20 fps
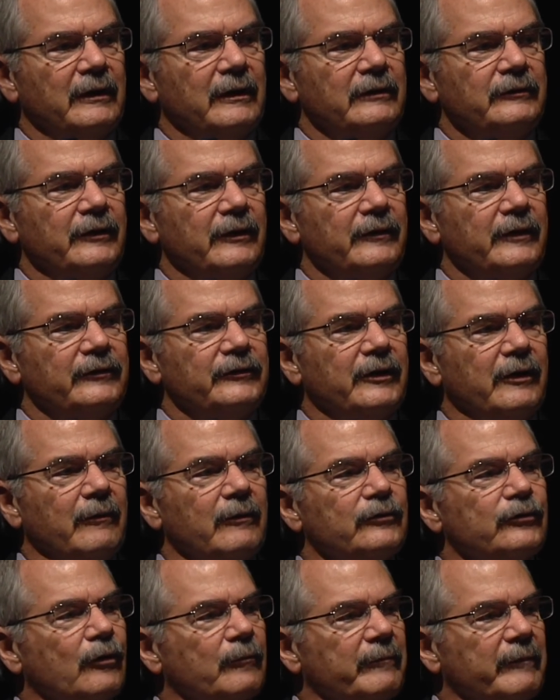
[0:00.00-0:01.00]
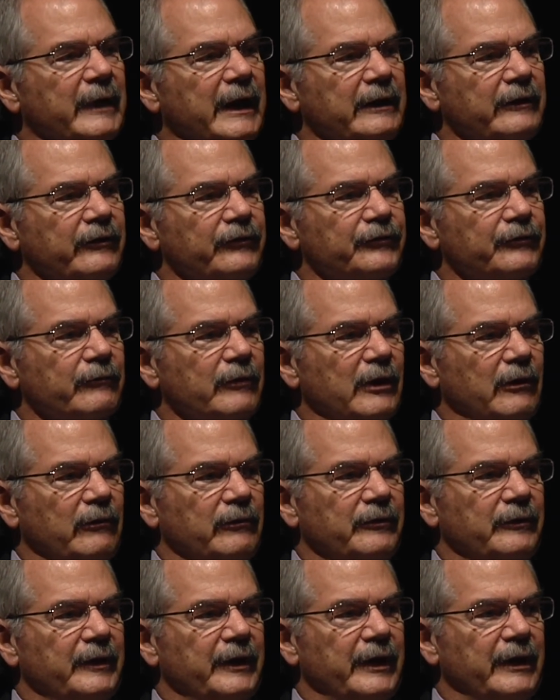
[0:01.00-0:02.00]
to the tremendous
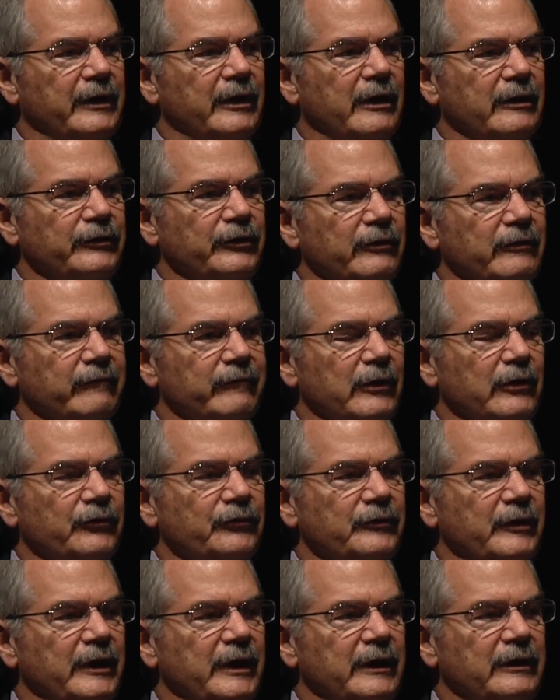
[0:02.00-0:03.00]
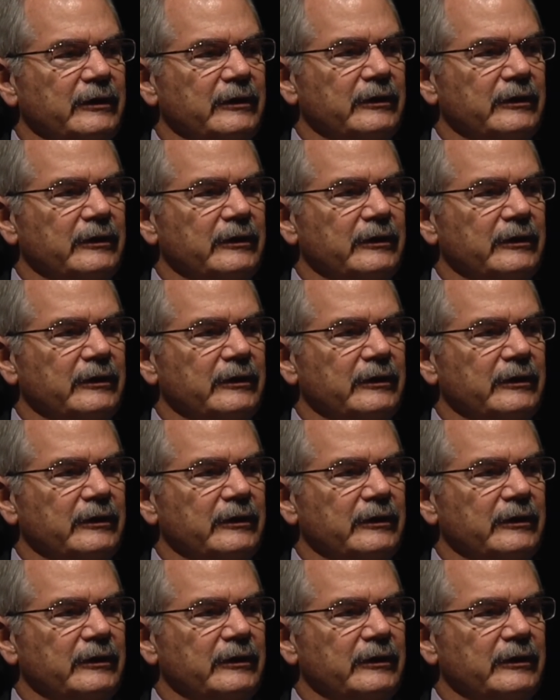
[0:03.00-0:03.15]
growth in our university